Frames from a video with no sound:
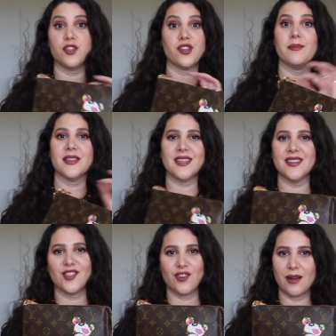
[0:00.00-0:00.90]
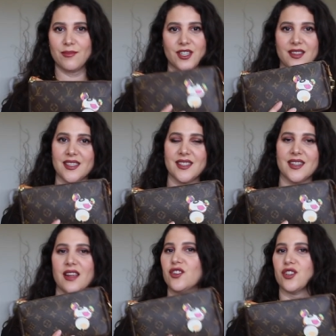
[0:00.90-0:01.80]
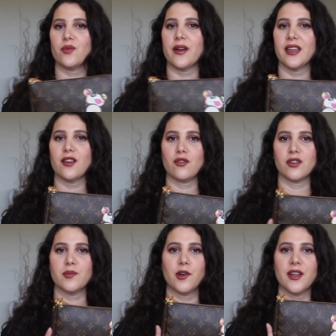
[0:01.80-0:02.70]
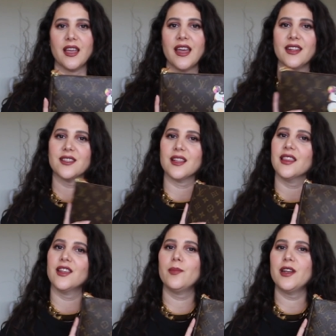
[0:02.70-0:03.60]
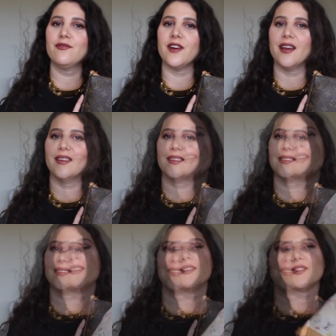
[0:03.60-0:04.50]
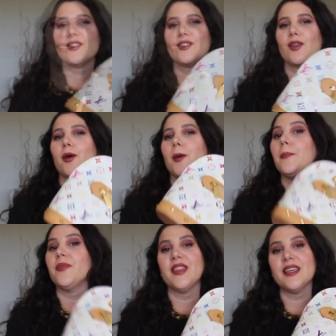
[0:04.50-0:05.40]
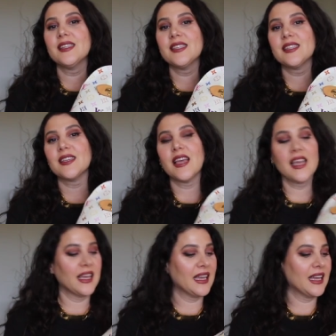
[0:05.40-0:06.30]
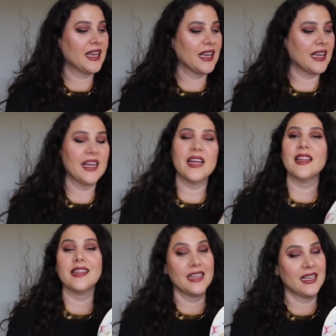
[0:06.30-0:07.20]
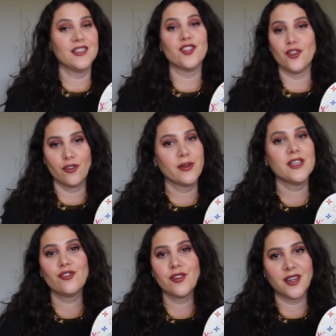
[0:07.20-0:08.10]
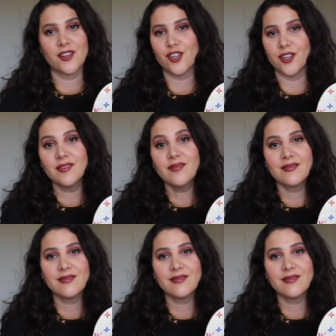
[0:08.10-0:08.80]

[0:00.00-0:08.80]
pashmati strap to this and just wearing it crossbody and it's a little bit of fun. So this needs no introduction